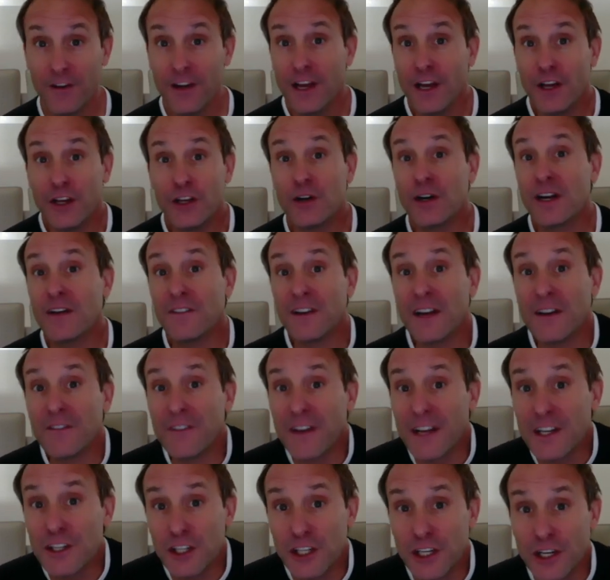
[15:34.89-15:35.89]
you don't have enough
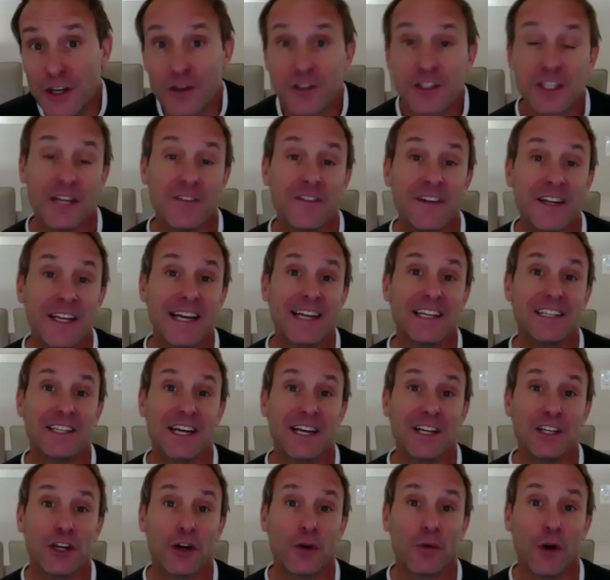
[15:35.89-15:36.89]
engineers to even get done
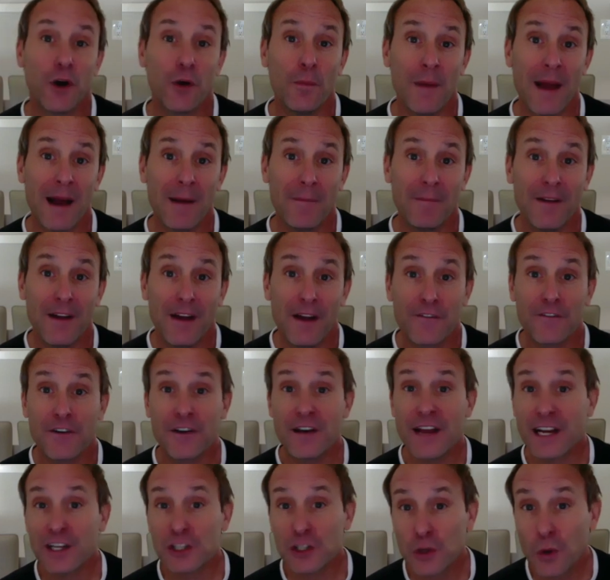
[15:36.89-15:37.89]
your roadmap for
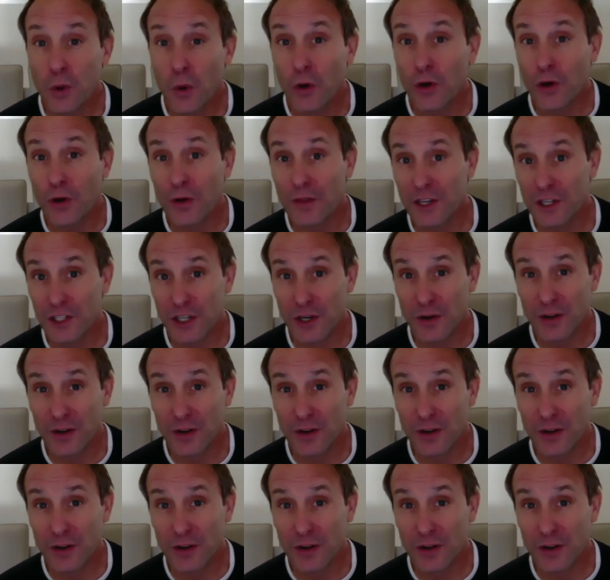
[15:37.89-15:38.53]
next quarter of this year,